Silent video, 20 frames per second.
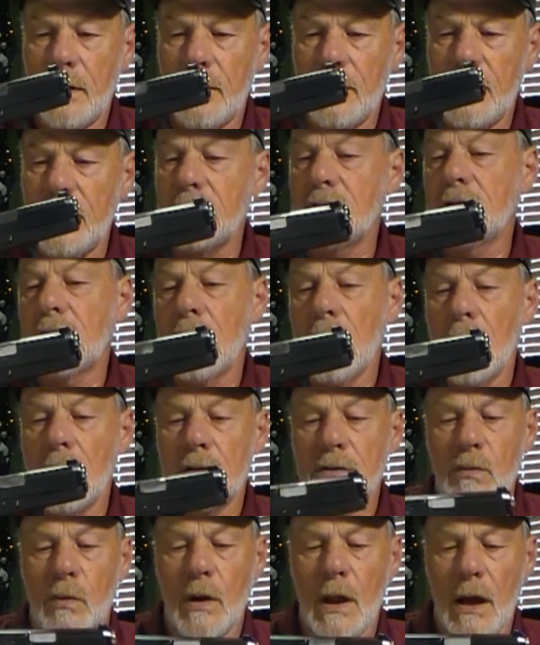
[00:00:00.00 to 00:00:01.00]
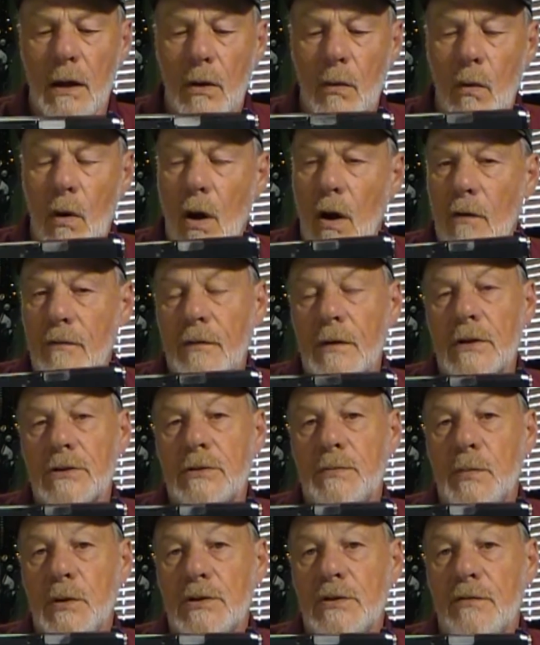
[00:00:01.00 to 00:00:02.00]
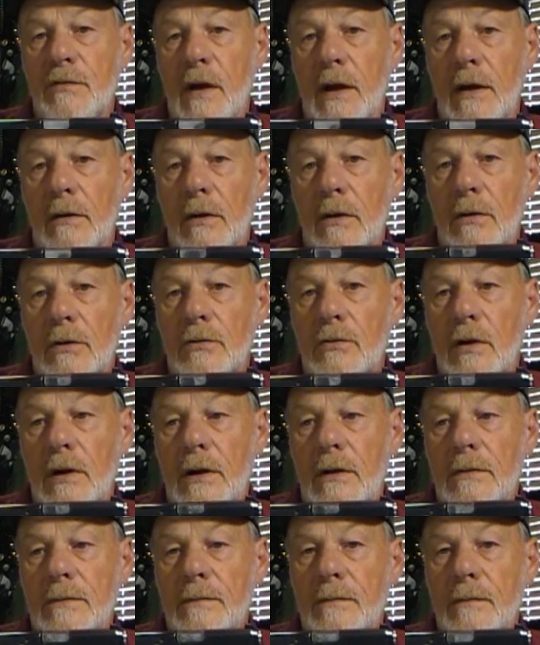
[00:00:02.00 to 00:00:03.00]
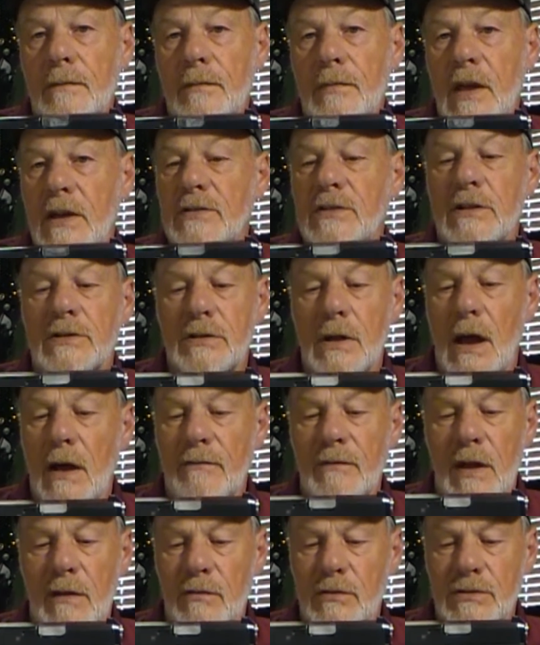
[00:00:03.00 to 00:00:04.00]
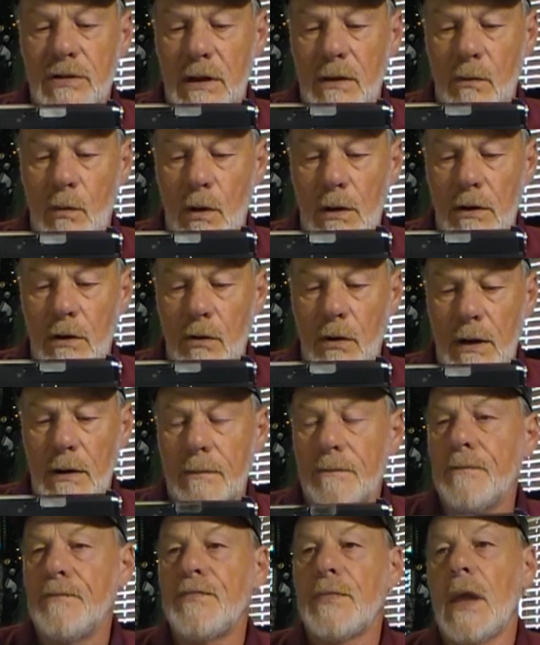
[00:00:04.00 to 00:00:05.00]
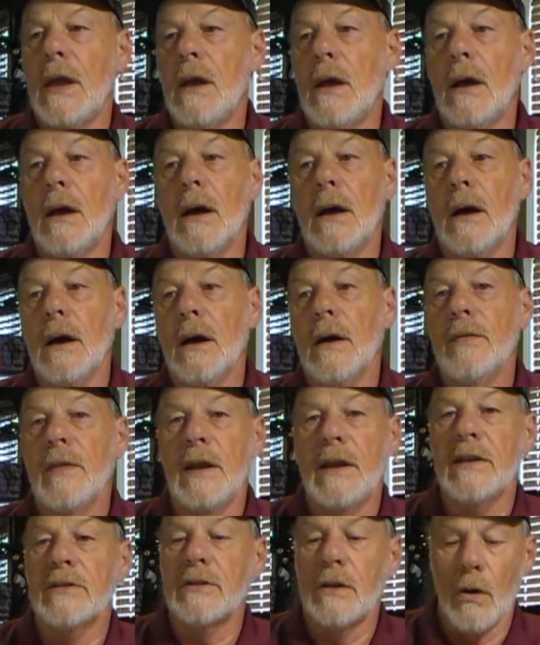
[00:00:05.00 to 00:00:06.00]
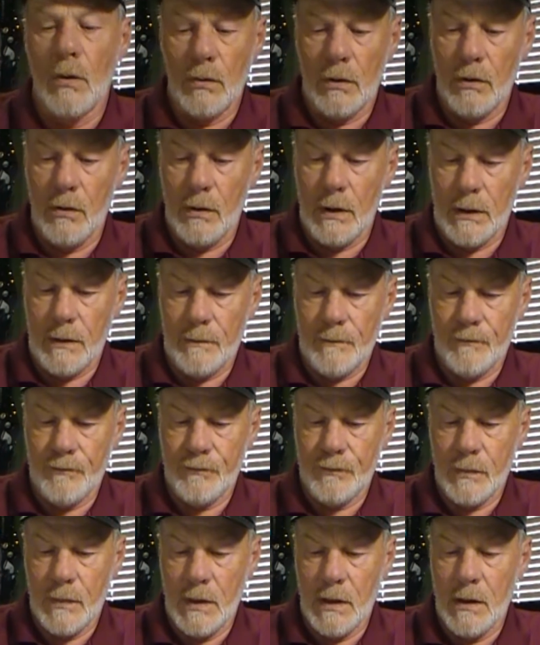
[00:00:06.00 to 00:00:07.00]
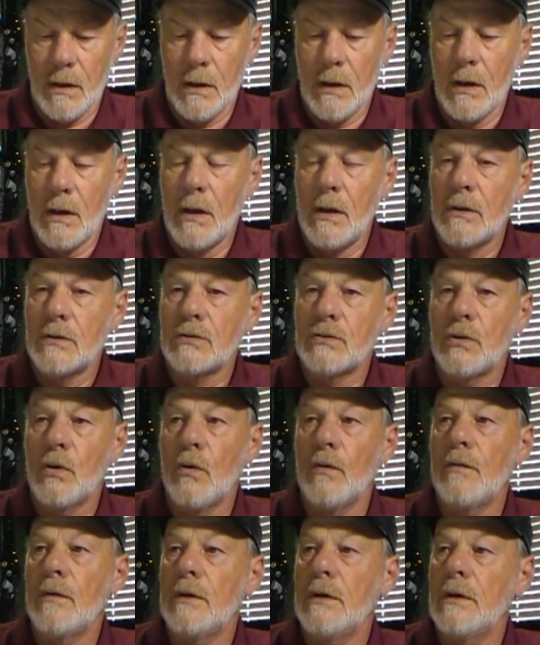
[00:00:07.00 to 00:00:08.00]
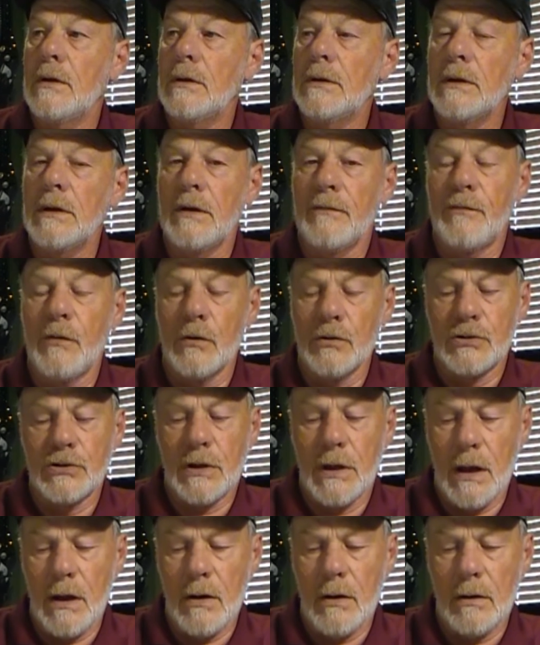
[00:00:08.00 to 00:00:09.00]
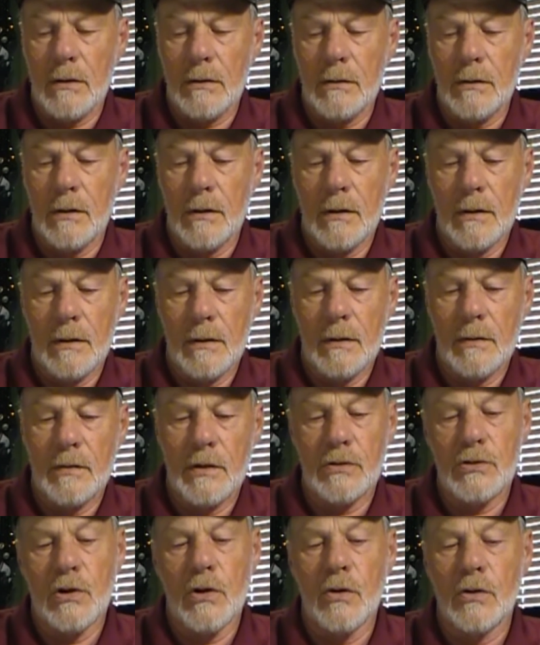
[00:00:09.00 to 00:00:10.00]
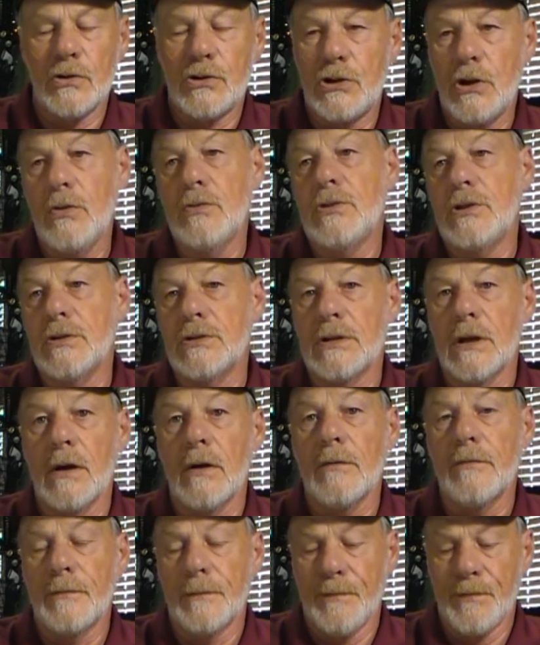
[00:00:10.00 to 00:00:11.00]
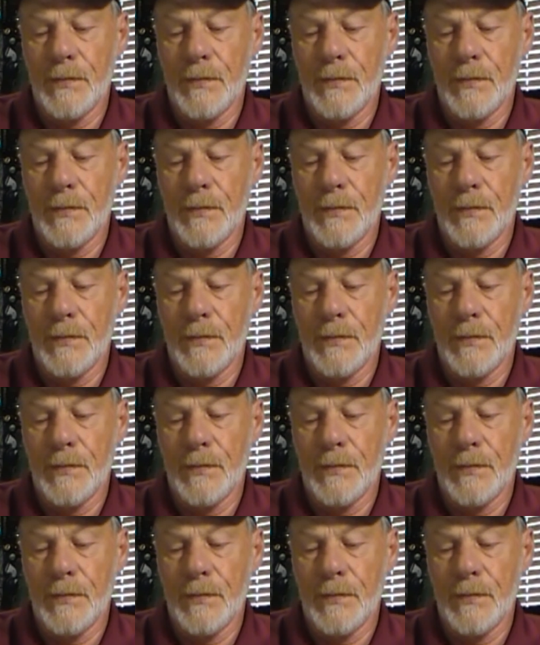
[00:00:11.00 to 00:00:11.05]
These guns will not go off unless you put your finger on the trigger. That's just, I've never seen one do it. They just don't do it. So if you're scared that you're going to shoot yourself,